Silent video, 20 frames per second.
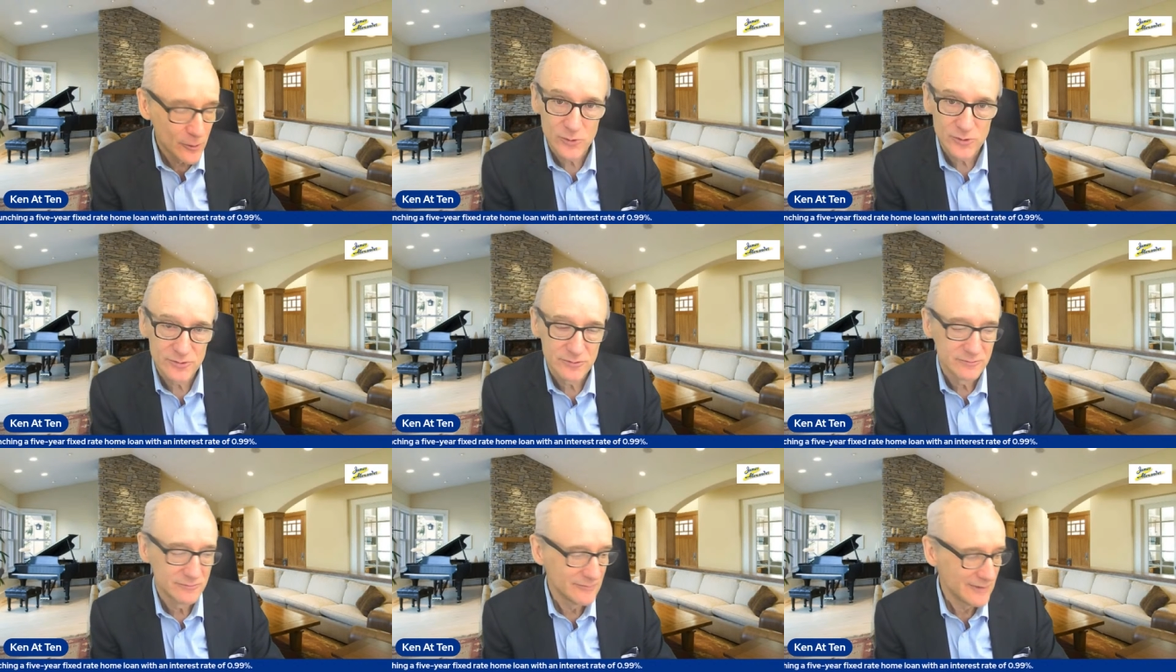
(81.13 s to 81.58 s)

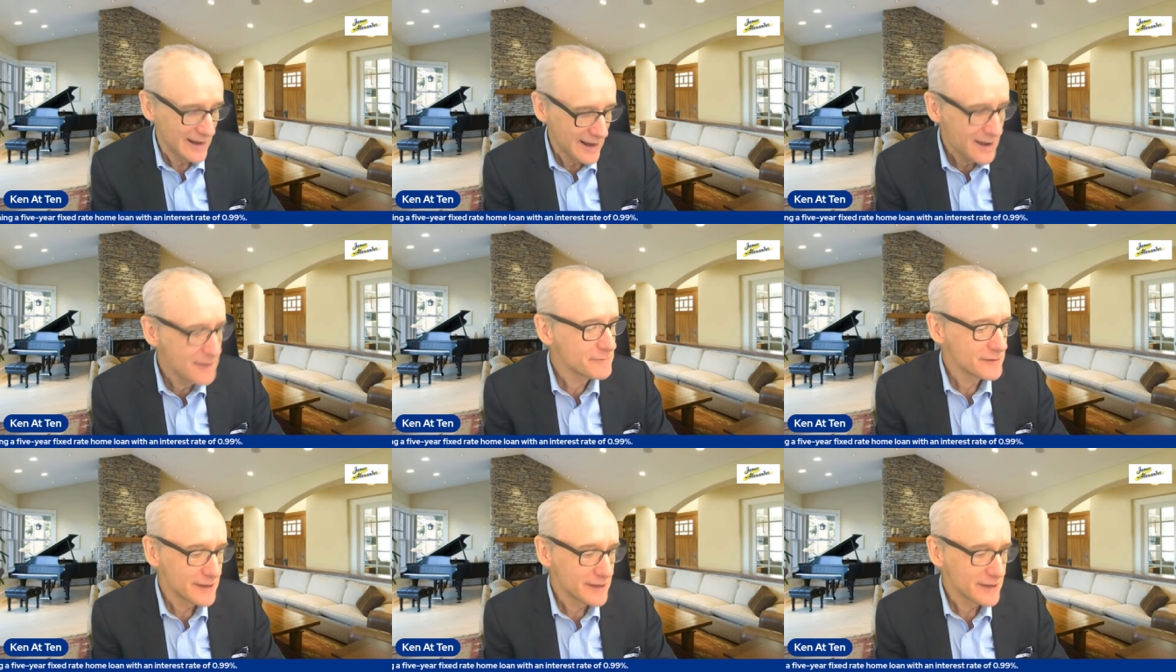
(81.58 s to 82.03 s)

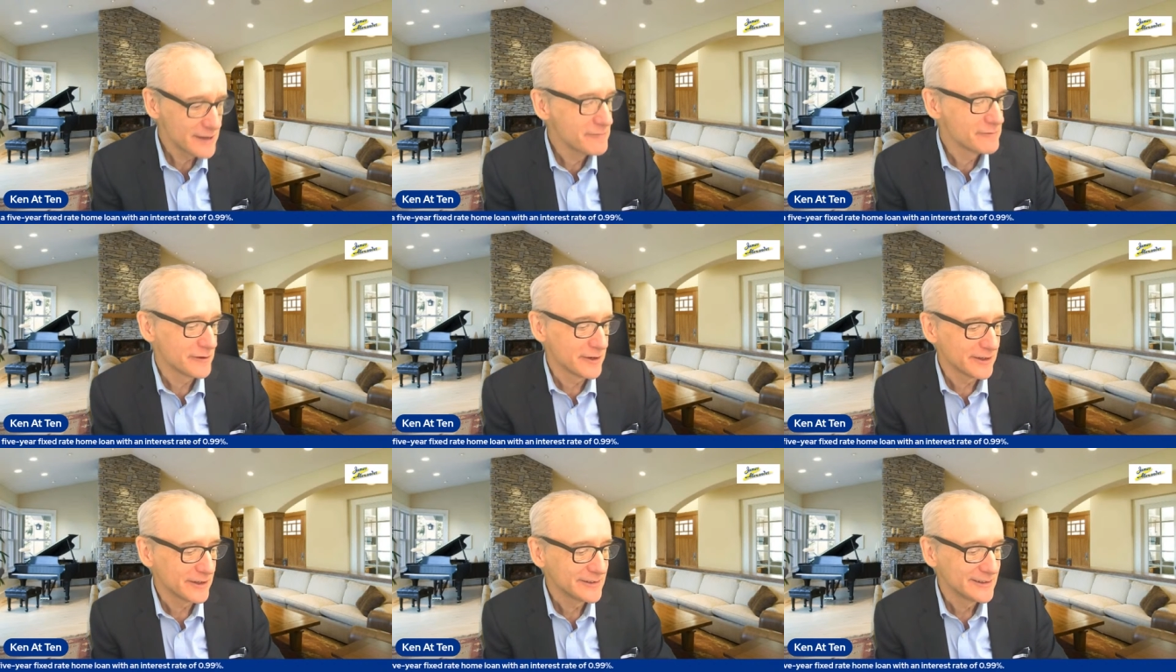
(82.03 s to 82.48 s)
ever
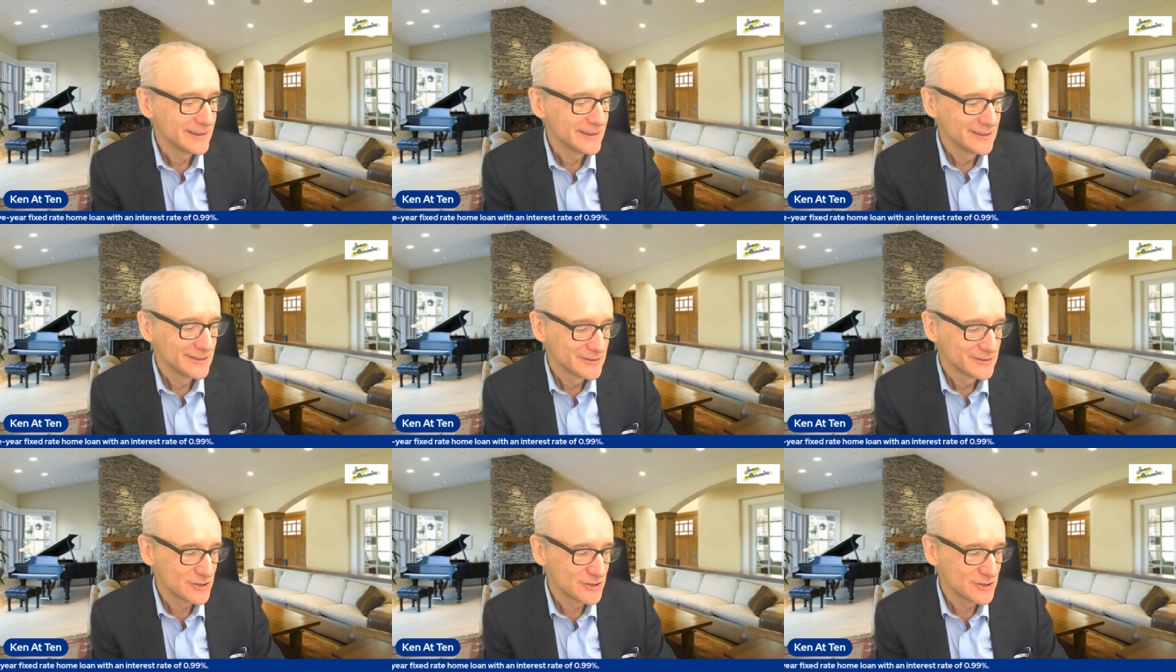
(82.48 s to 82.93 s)
to
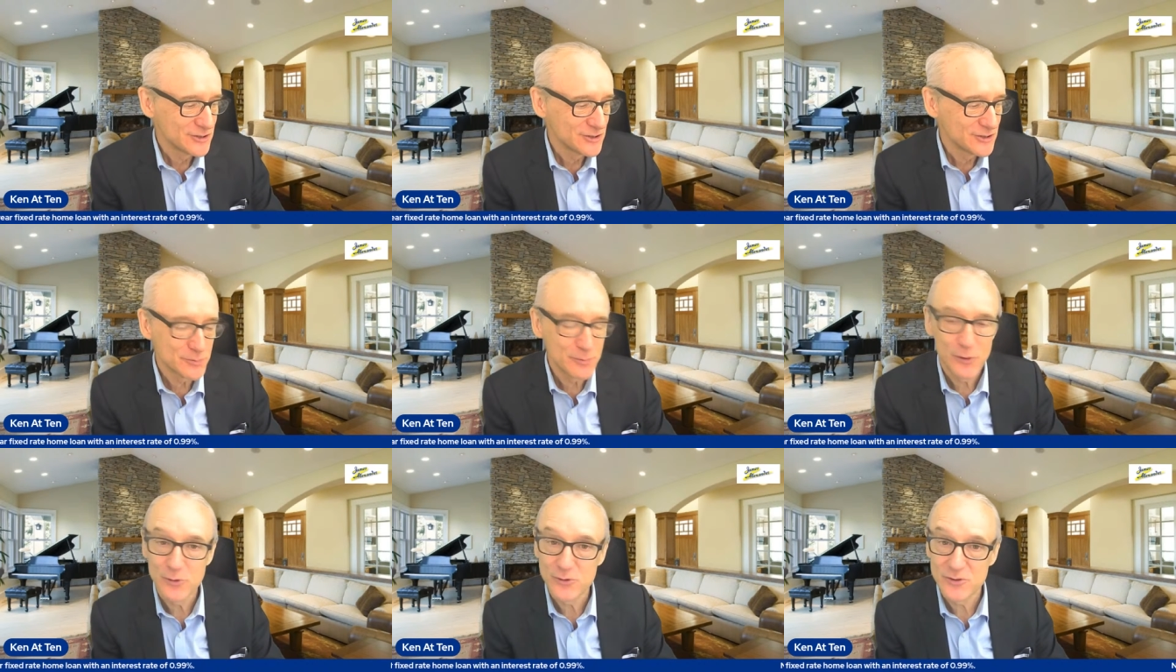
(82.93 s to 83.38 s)
charge borrowers an
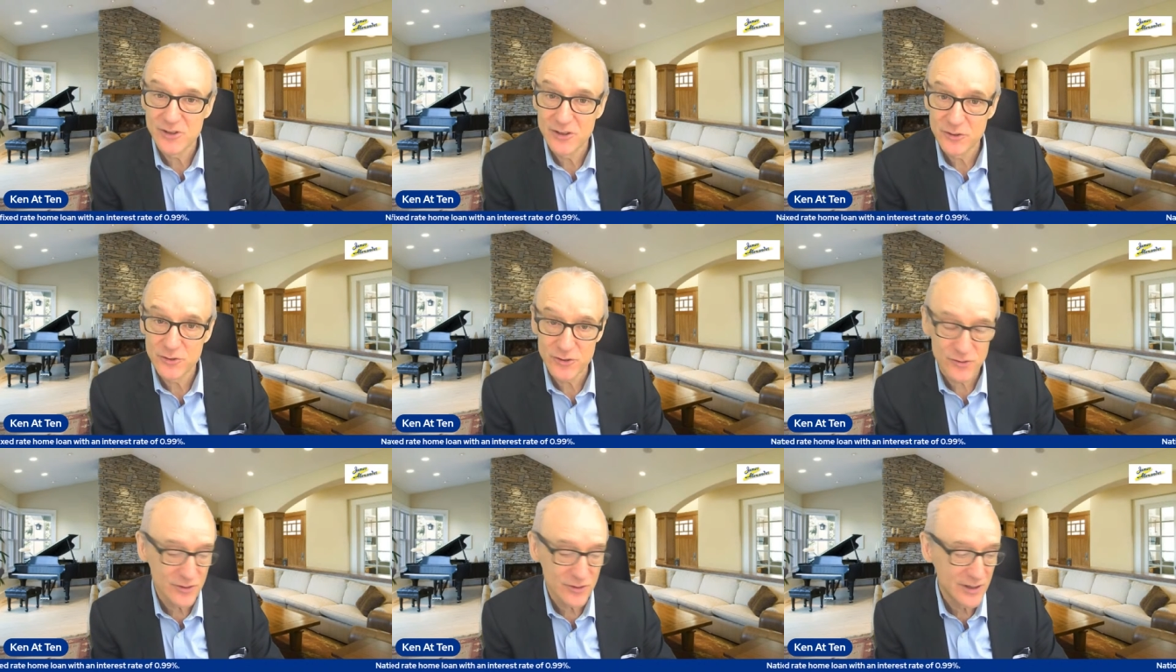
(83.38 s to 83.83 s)
interest
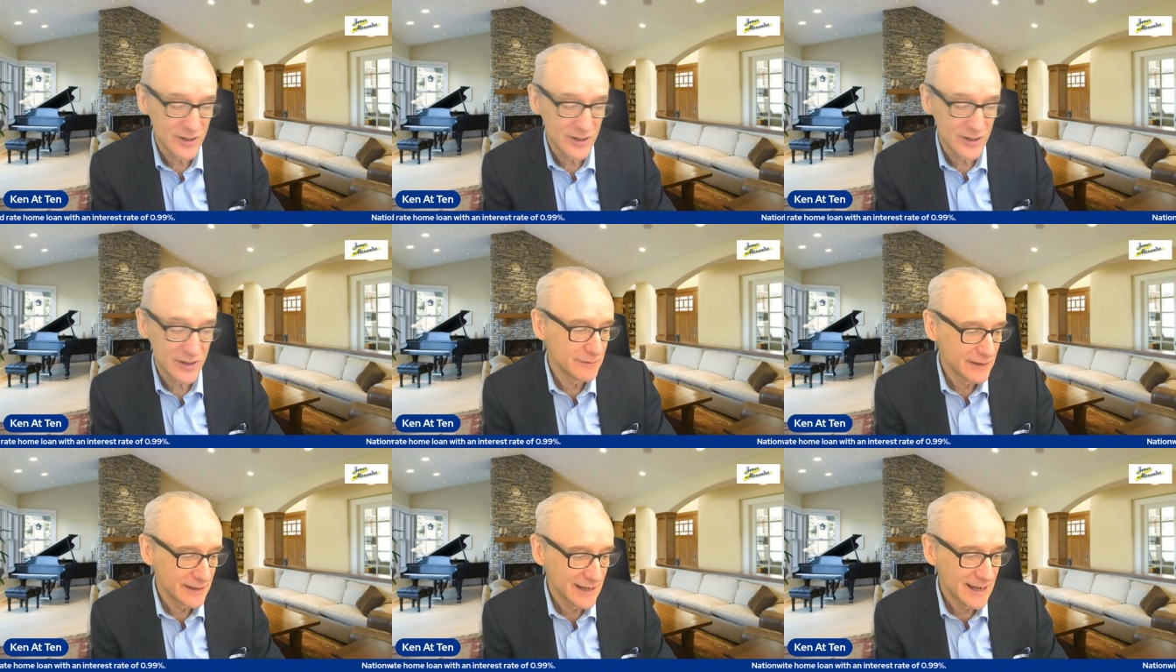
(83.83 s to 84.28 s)
rate of
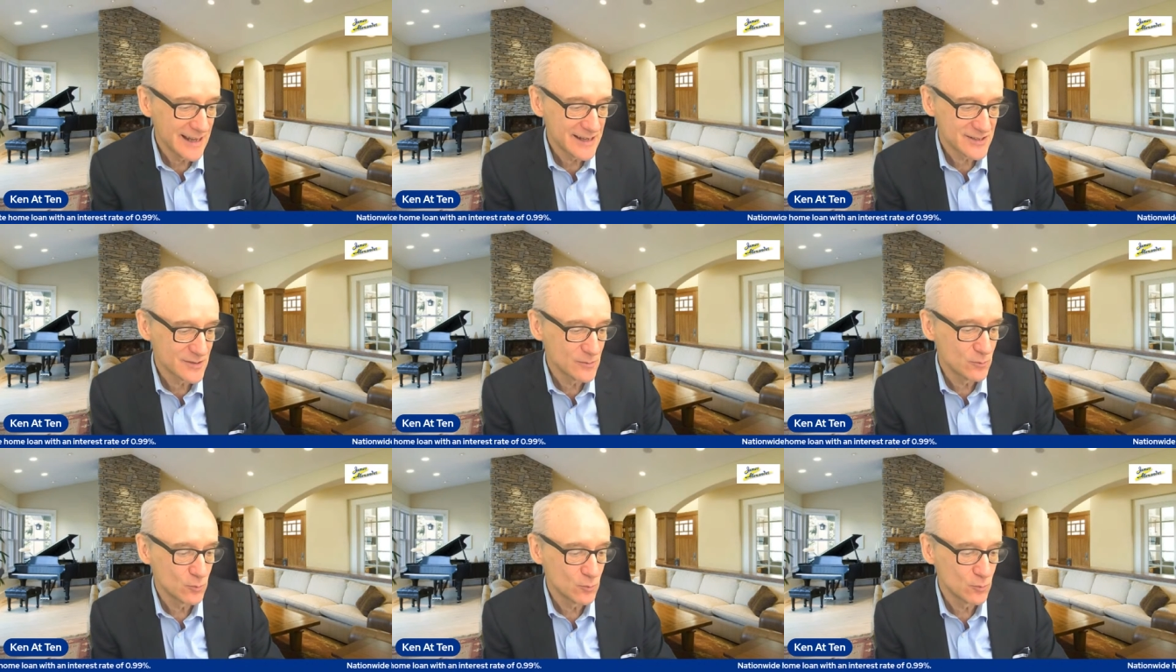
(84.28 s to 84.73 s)
less than
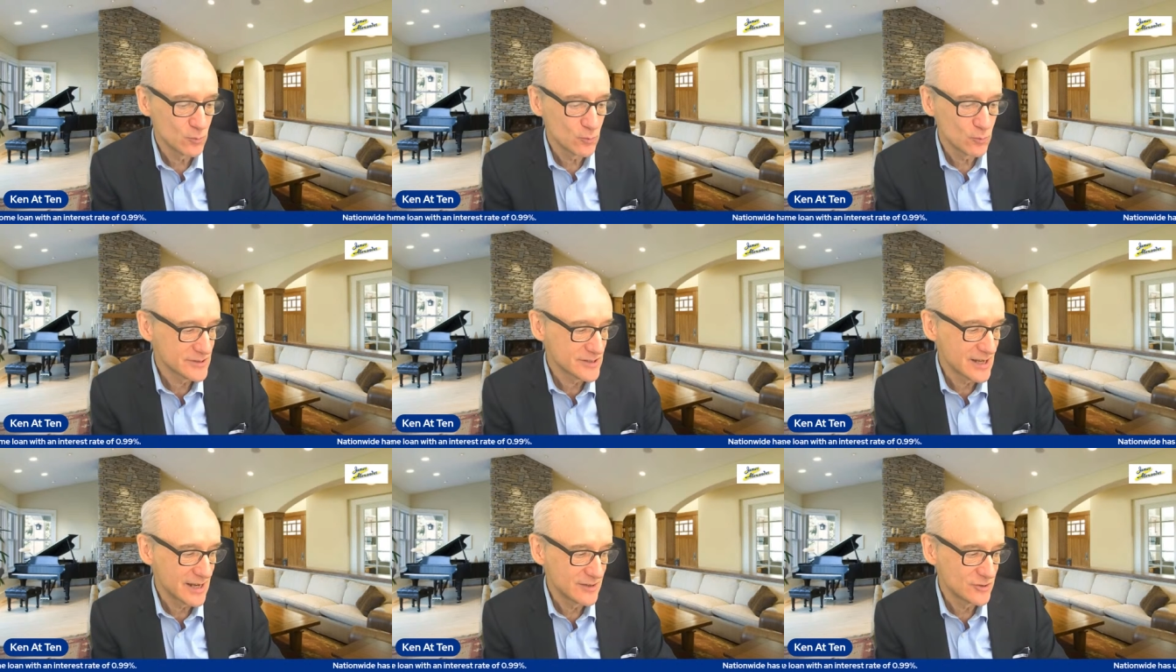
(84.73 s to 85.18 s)
1%
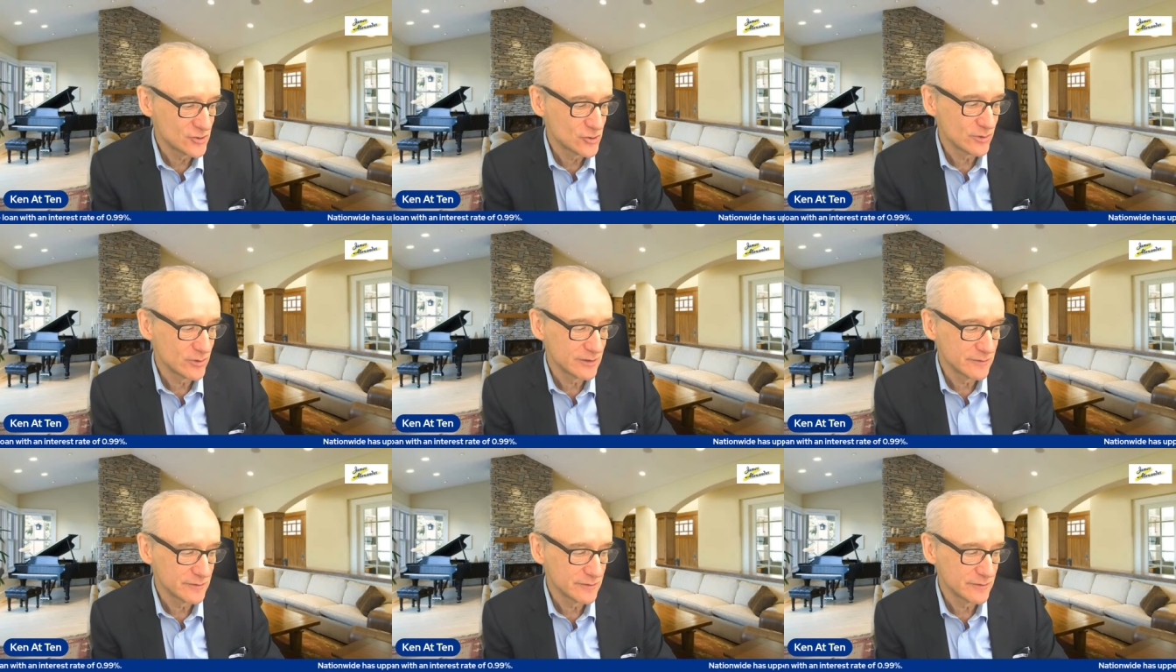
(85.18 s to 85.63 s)
during the fixed
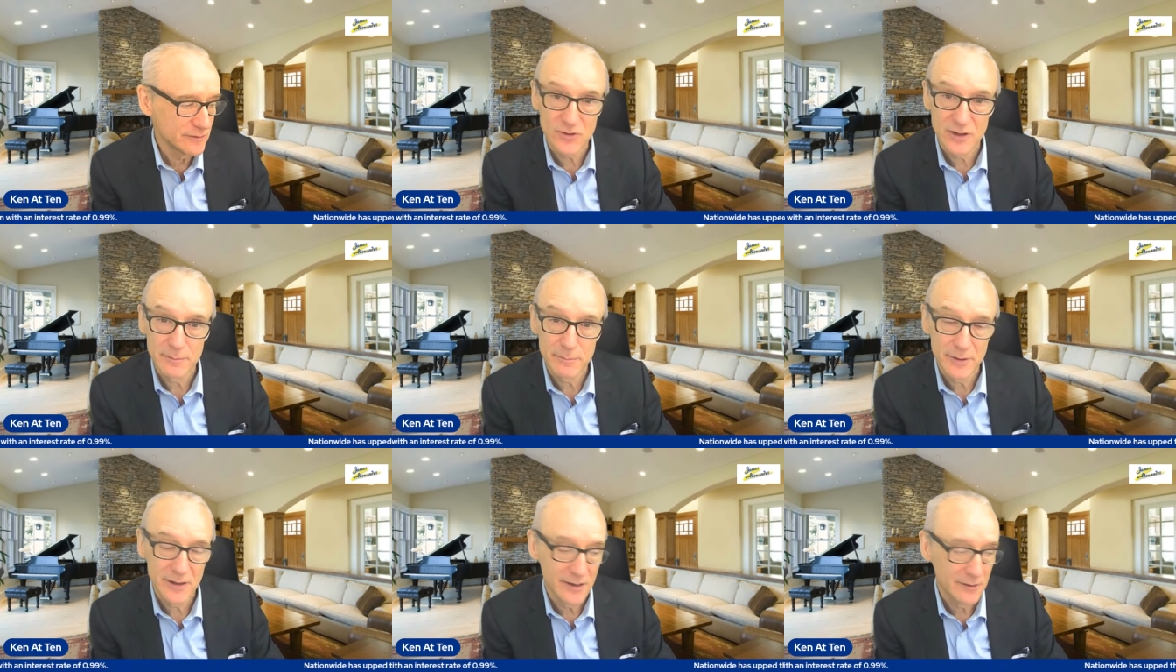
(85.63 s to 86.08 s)
rate
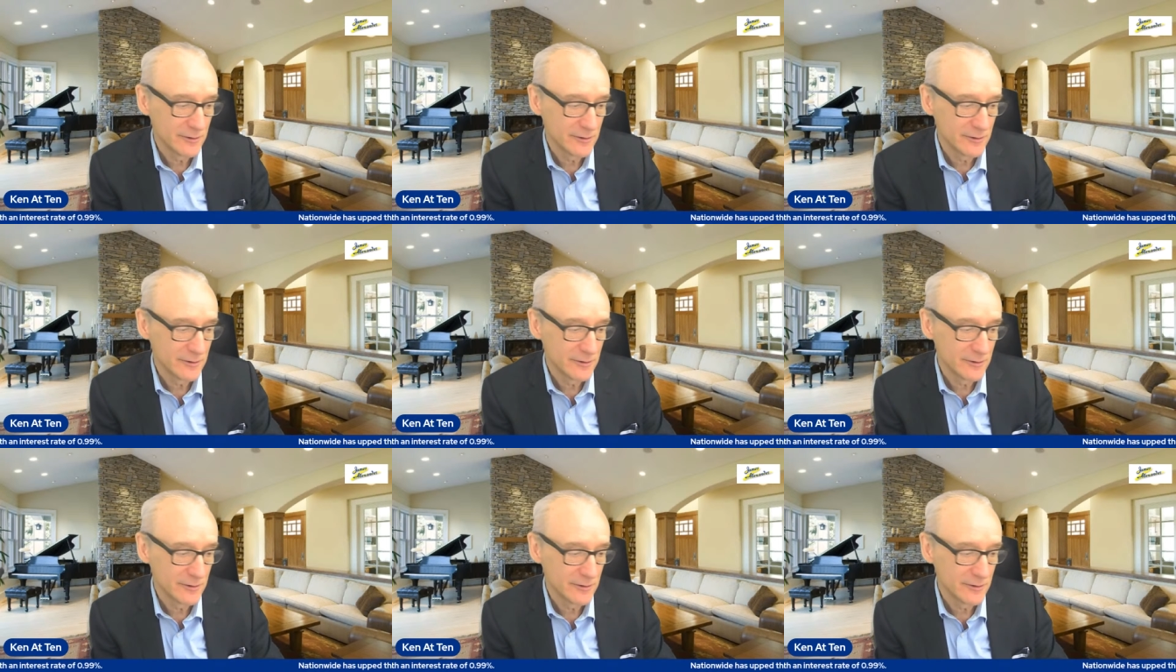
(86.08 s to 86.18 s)
period.